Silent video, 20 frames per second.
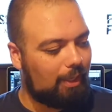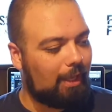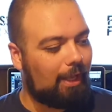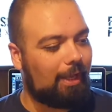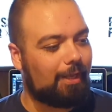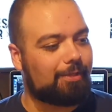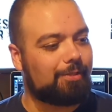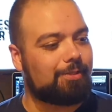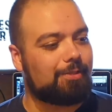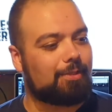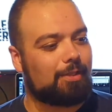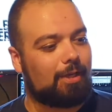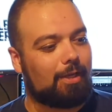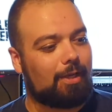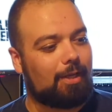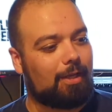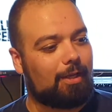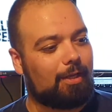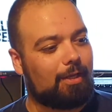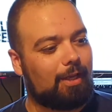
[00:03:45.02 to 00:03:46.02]

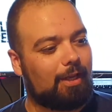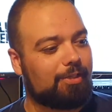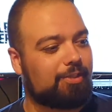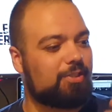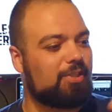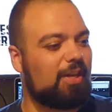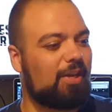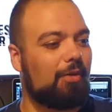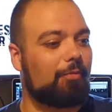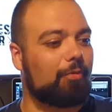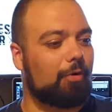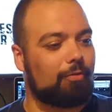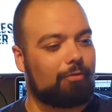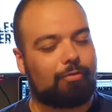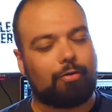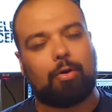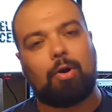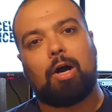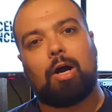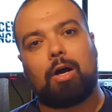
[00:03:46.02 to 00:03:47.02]
I've gone
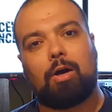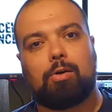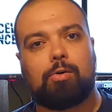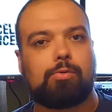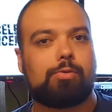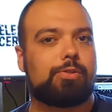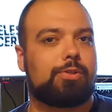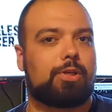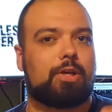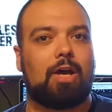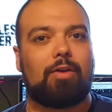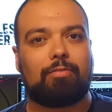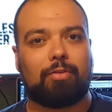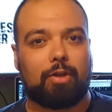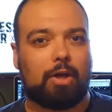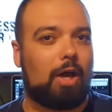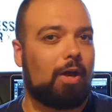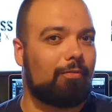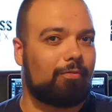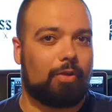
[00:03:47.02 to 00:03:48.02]
through holes and
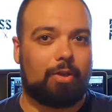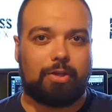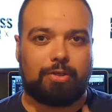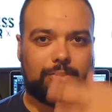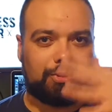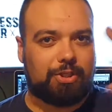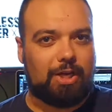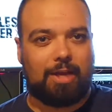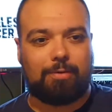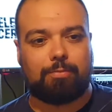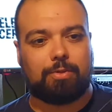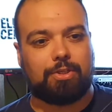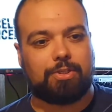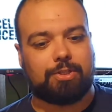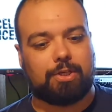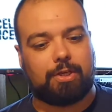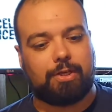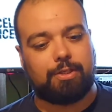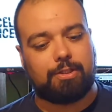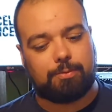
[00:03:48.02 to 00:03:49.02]
other shape
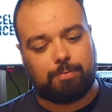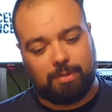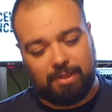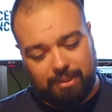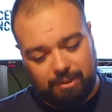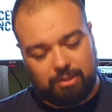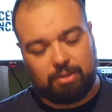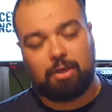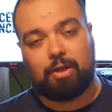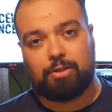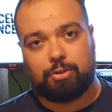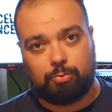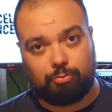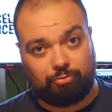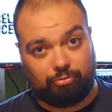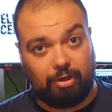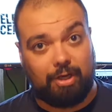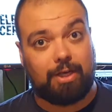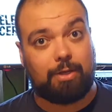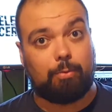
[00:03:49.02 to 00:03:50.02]
designs. These slots
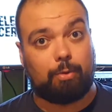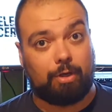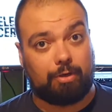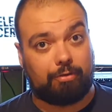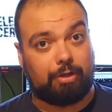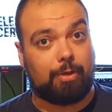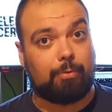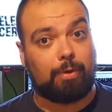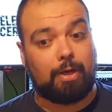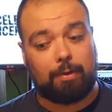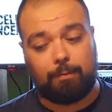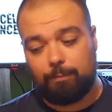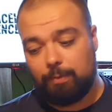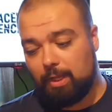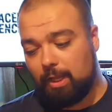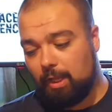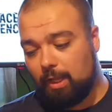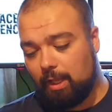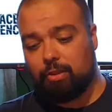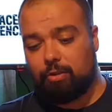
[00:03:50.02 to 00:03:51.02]
really work really well.
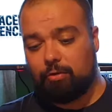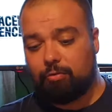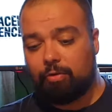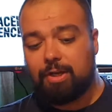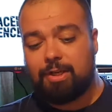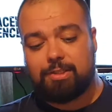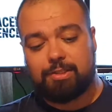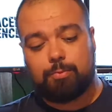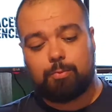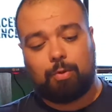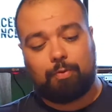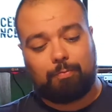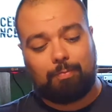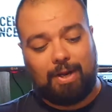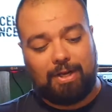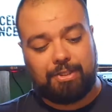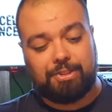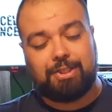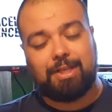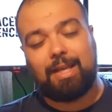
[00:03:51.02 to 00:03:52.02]
The reason we've
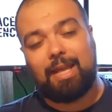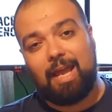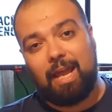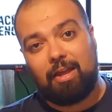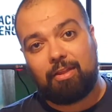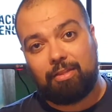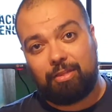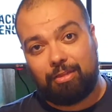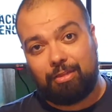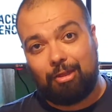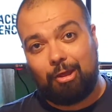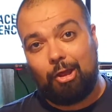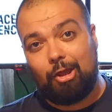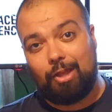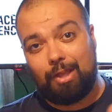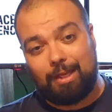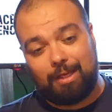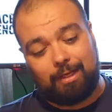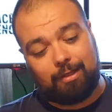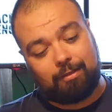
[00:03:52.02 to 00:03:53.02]
managed to get
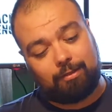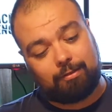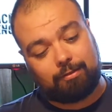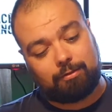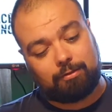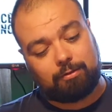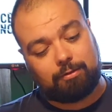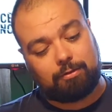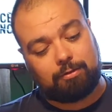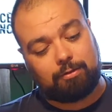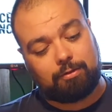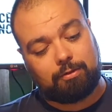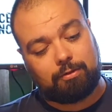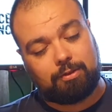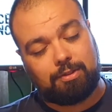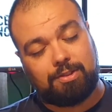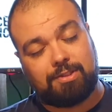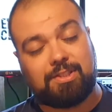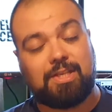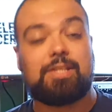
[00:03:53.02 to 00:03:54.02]
13
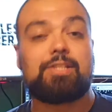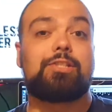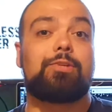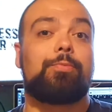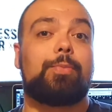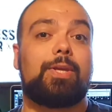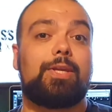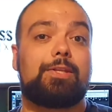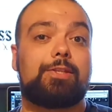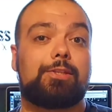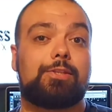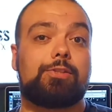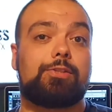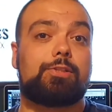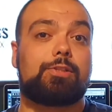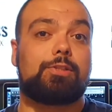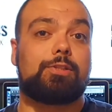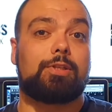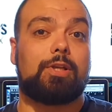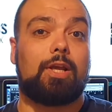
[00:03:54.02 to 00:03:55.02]

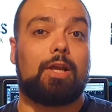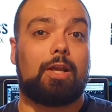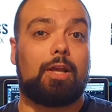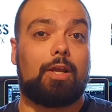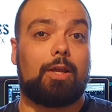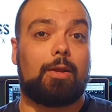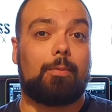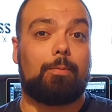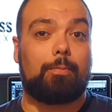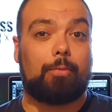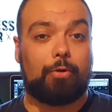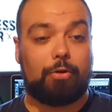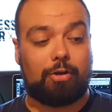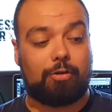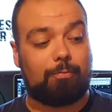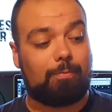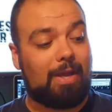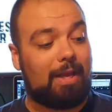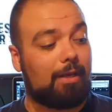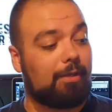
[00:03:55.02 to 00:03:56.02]
centimetres point
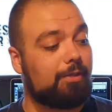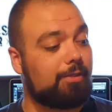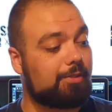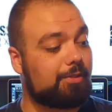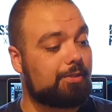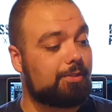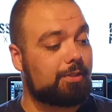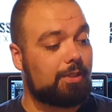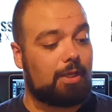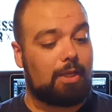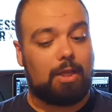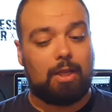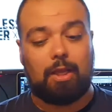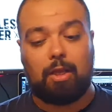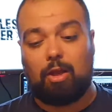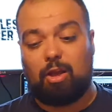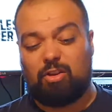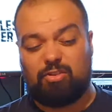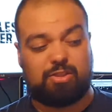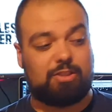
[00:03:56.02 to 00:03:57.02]
of balance
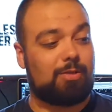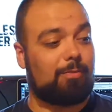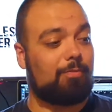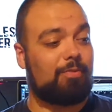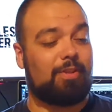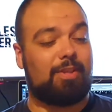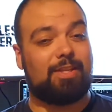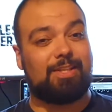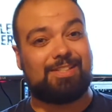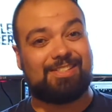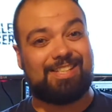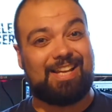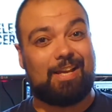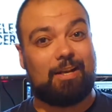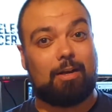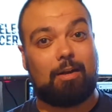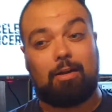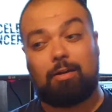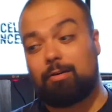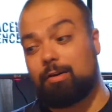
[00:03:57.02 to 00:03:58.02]
on something that's
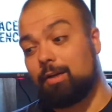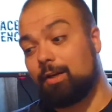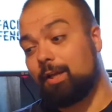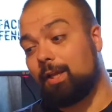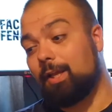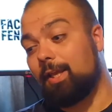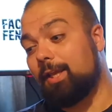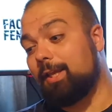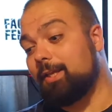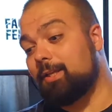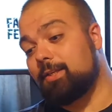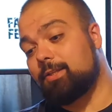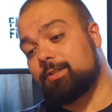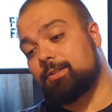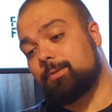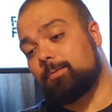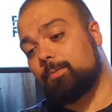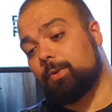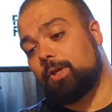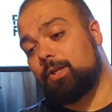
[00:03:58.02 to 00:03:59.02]
that long
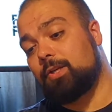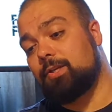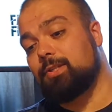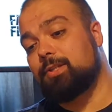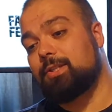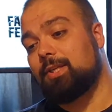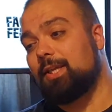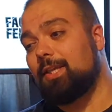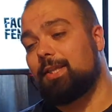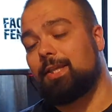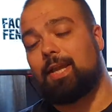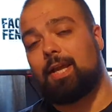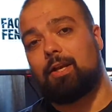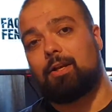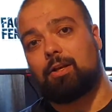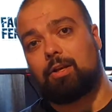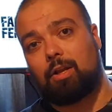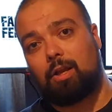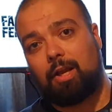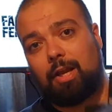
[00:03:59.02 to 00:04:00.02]
is because in the
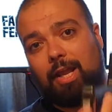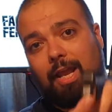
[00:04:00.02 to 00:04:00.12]
end I